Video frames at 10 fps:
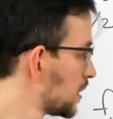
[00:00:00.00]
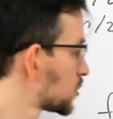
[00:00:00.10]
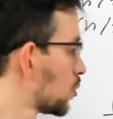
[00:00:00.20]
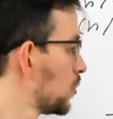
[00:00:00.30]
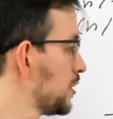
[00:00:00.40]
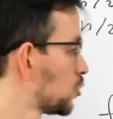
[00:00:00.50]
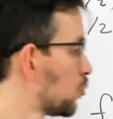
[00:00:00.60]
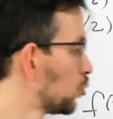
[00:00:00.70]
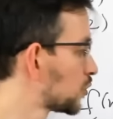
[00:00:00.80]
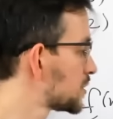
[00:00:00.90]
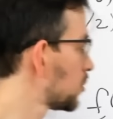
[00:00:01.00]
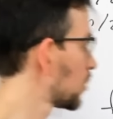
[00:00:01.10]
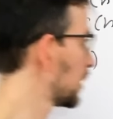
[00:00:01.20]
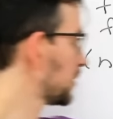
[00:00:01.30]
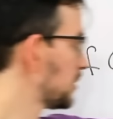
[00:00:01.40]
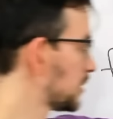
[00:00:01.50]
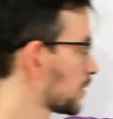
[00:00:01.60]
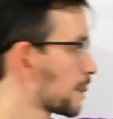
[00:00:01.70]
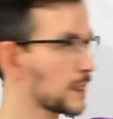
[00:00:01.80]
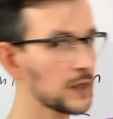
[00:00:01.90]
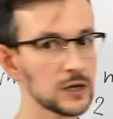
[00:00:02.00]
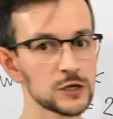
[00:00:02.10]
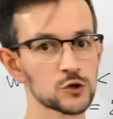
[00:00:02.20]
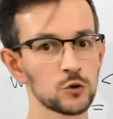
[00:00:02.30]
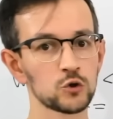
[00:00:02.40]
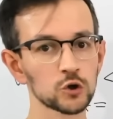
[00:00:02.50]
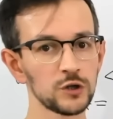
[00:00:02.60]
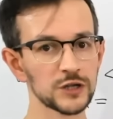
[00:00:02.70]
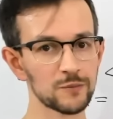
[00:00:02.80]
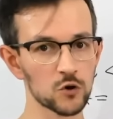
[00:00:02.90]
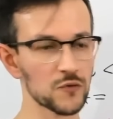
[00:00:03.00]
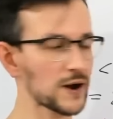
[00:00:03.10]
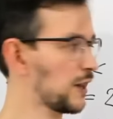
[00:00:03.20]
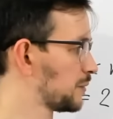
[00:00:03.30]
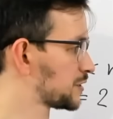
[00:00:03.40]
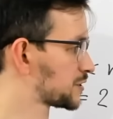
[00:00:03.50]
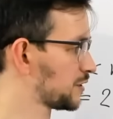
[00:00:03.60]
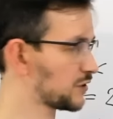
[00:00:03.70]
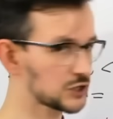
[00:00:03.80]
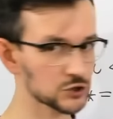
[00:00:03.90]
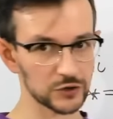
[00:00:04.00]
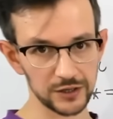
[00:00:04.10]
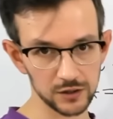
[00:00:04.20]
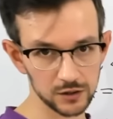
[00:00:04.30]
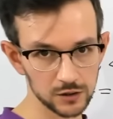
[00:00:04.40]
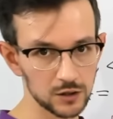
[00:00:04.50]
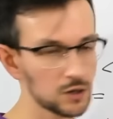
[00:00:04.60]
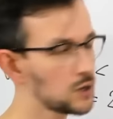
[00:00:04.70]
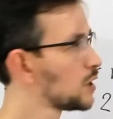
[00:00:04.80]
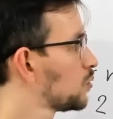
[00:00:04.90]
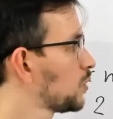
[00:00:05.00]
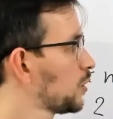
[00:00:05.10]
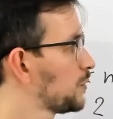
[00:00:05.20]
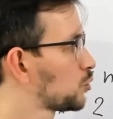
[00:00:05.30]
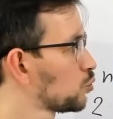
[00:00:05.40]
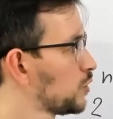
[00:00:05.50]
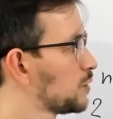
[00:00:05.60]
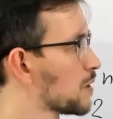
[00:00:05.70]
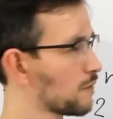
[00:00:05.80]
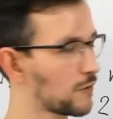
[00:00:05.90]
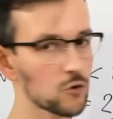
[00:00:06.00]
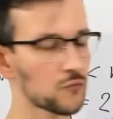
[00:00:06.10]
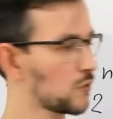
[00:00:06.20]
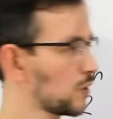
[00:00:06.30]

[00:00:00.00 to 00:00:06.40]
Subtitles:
so we need to put this log n here. So total number of elements in this tree will be 2 in the power of